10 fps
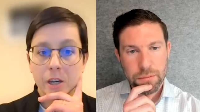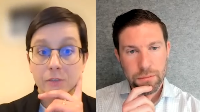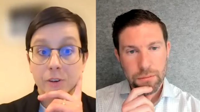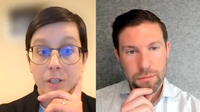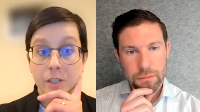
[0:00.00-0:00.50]

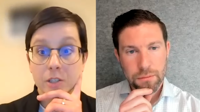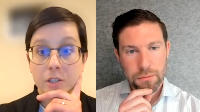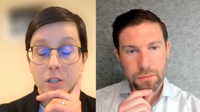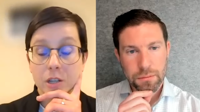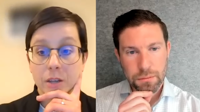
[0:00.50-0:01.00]

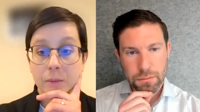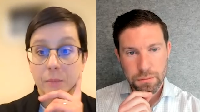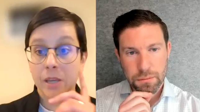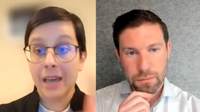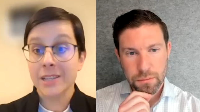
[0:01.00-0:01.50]
Speaker 1: advanced
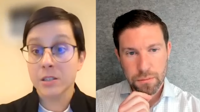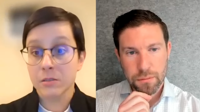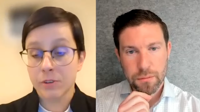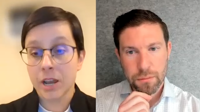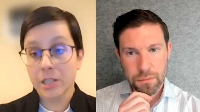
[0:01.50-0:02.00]
gas
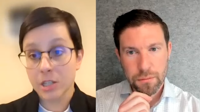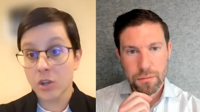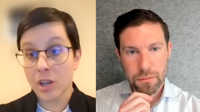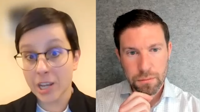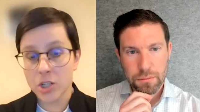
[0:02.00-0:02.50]
reactors,
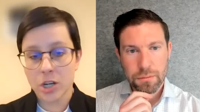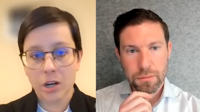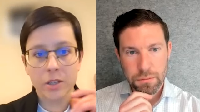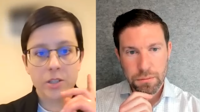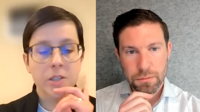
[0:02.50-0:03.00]
so
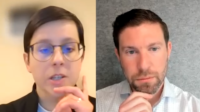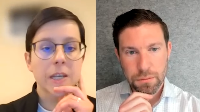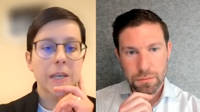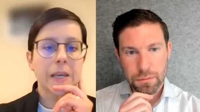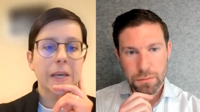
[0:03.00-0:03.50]
AGRs.
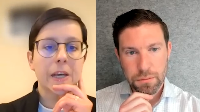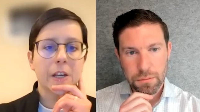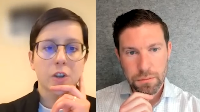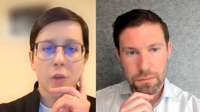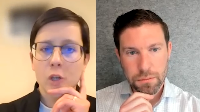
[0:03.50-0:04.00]

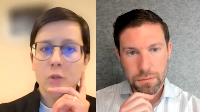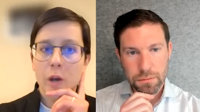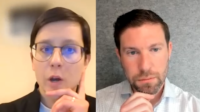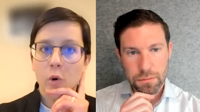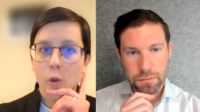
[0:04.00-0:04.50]
So those
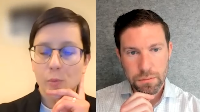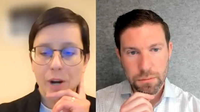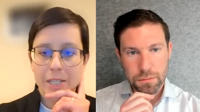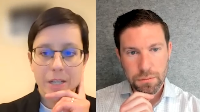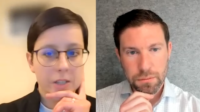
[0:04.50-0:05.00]
were all
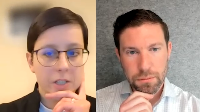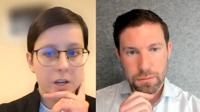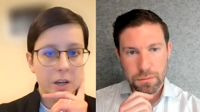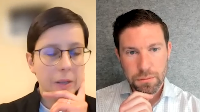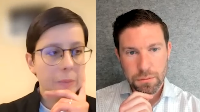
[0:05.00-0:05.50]
operating at the
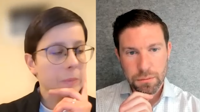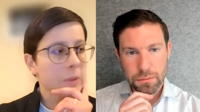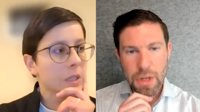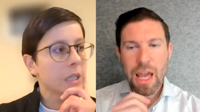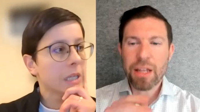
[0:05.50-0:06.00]
time.
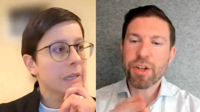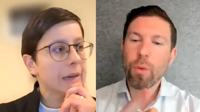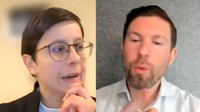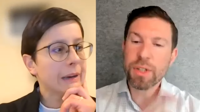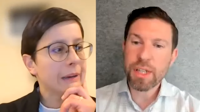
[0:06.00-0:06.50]
Speaker 2: And
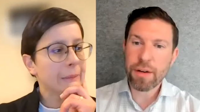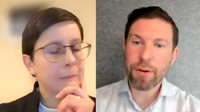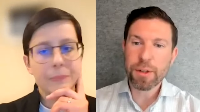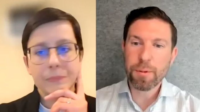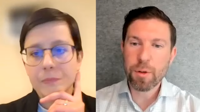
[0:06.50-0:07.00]
sorry, what was the
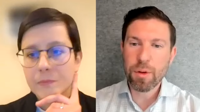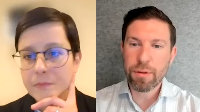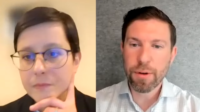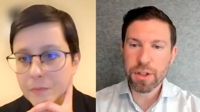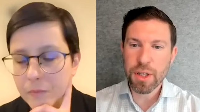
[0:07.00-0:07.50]
difference between
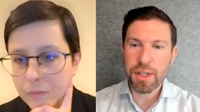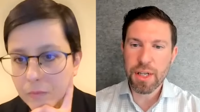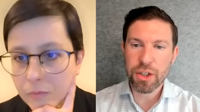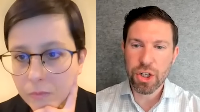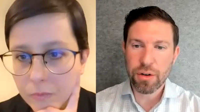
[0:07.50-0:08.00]
the first and the
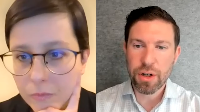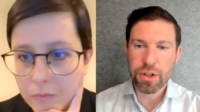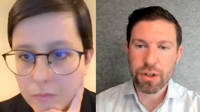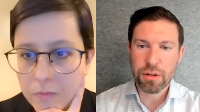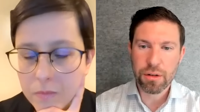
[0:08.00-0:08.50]
second
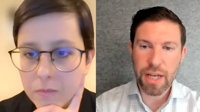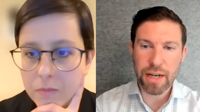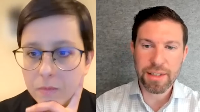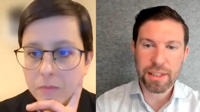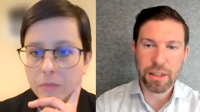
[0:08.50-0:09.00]
generation,
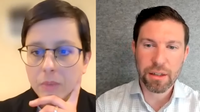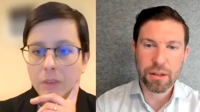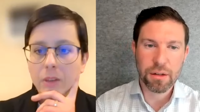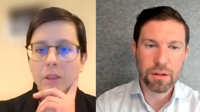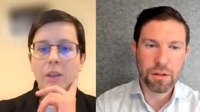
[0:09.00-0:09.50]
technically?
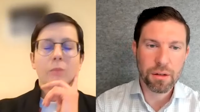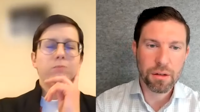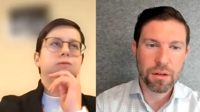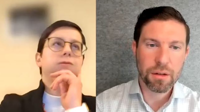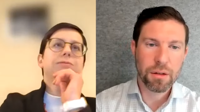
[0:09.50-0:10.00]

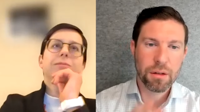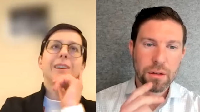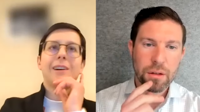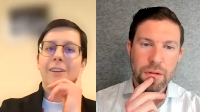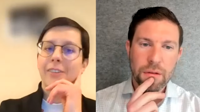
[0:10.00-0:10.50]

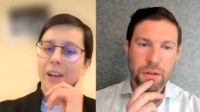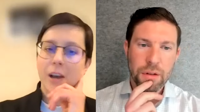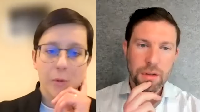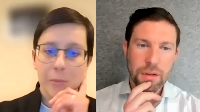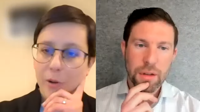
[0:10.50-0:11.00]
Speaker 1: I think
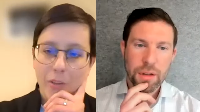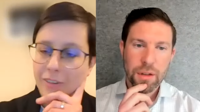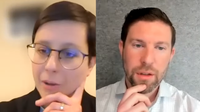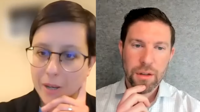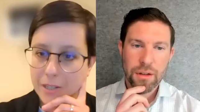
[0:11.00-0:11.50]
I'm probably not
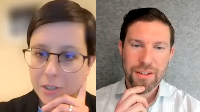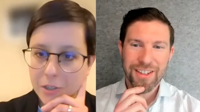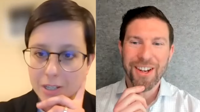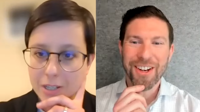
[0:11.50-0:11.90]
the right person to